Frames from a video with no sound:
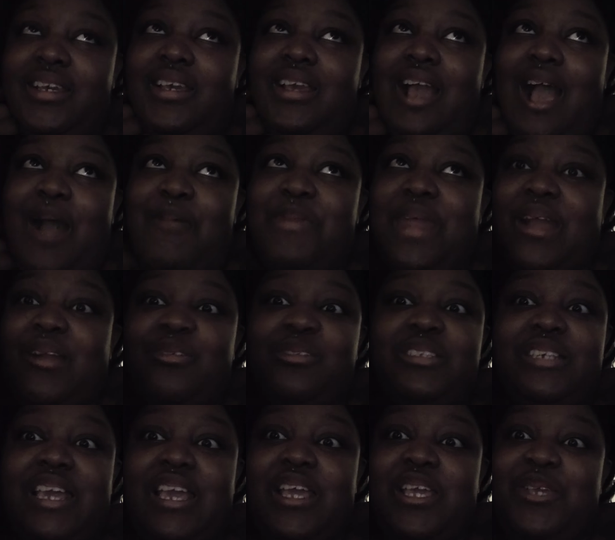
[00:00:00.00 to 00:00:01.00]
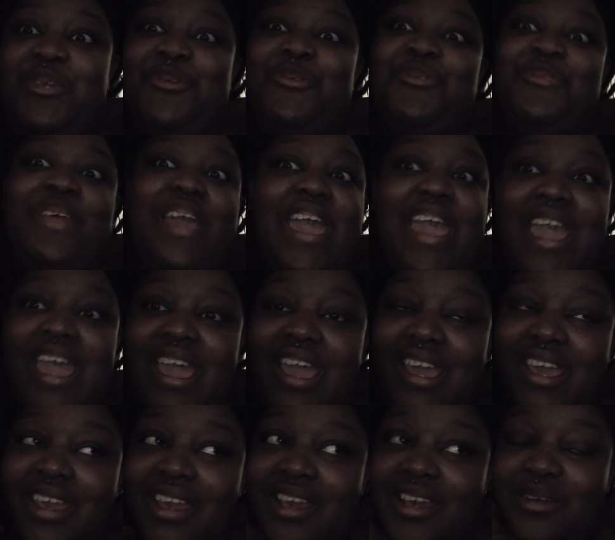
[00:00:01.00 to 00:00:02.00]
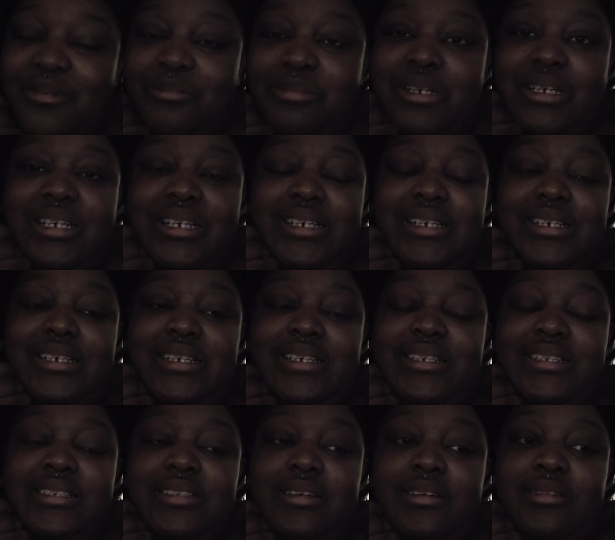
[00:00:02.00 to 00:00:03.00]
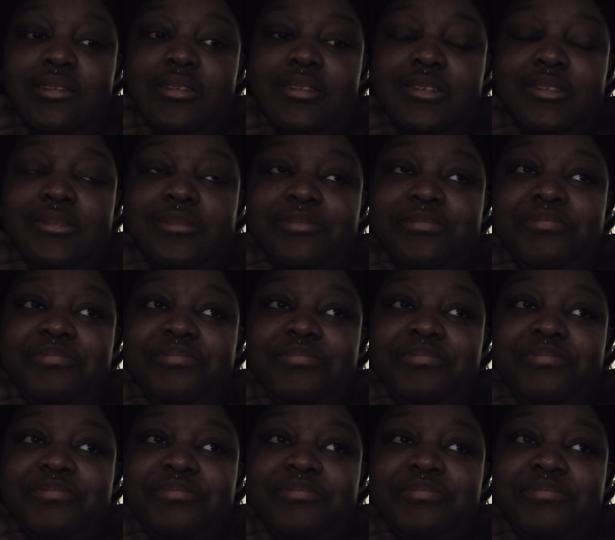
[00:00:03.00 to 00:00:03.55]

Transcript: I'm not gonna tell you that because um